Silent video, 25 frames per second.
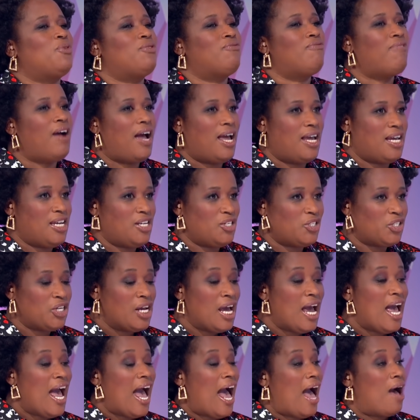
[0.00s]
with rage
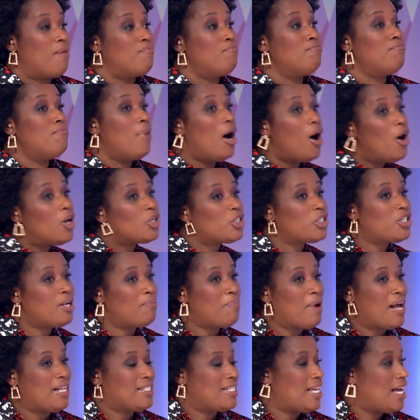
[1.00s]
and marched her
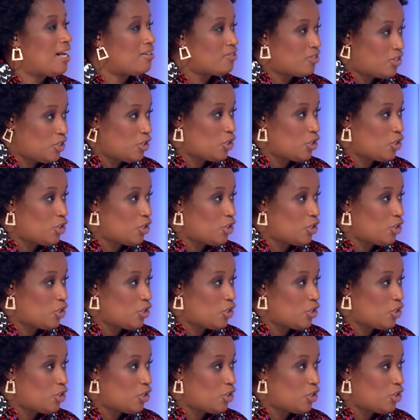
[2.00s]
back down to the